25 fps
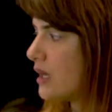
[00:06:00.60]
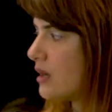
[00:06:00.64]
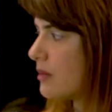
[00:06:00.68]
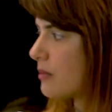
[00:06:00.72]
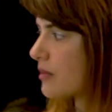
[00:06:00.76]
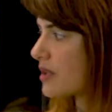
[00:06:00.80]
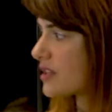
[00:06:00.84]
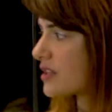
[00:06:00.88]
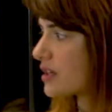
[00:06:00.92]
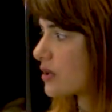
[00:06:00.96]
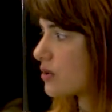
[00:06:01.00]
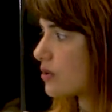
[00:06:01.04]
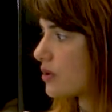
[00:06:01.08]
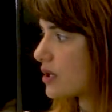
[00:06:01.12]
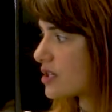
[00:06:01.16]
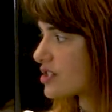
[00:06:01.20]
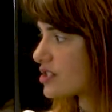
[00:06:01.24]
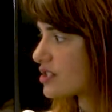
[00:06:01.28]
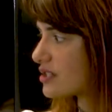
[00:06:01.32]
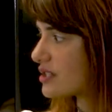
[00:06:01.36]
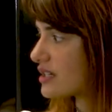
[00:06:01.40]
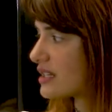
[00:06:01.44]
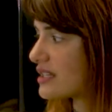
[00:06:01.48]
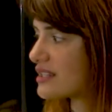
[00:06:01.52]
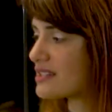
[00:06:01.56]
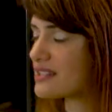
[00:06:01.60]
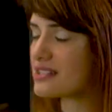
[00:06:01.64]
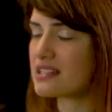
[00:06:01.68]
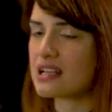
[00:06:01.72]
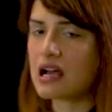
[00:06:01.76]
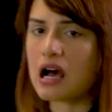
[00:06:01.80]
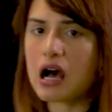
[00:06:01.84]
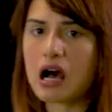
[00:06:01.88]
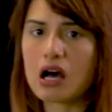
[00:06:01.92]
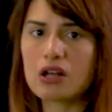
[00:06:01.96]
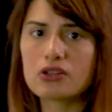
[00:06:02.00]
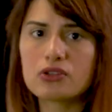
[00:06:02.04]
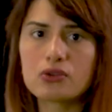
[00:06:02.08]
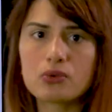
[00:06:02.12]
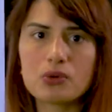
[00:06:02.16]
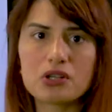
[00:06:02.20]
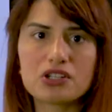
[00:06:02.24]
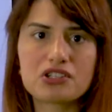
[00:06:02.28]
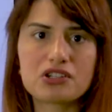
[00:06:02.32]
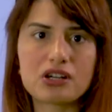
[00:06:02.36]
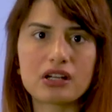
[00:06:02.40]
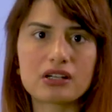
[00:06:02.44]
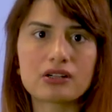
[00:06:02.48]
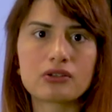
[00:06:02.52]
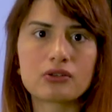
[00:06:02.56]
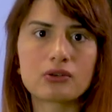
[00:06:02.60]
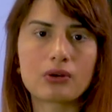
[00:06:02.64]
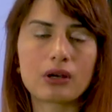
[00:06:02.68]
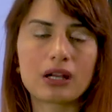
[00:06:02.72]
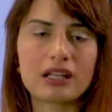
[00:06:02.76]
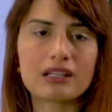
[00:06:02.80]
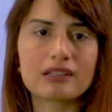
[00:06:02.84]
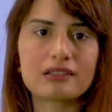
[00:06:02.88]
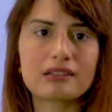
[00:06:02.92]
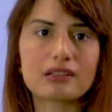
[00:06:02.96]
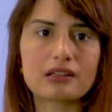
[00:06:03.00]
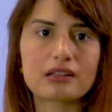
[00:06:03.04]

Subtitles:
But the question is, how do we generate